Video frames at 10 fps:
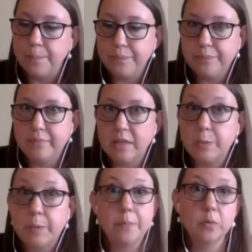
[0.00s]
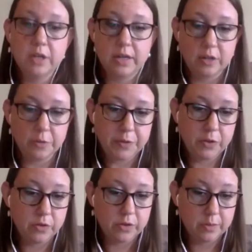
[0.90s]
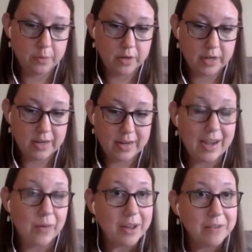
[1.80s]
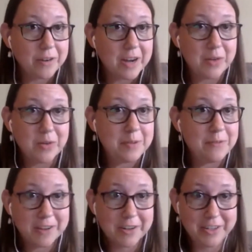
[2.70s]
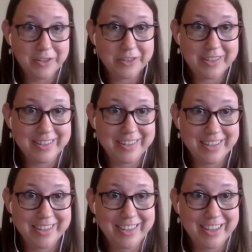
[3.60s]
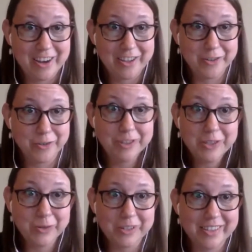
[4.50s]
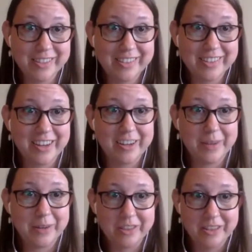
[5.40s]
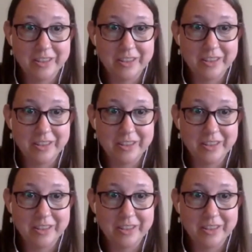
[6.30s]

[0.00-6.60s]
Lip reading: this paper would not help students support it. However, I would be very interested to see the author's resources. I would love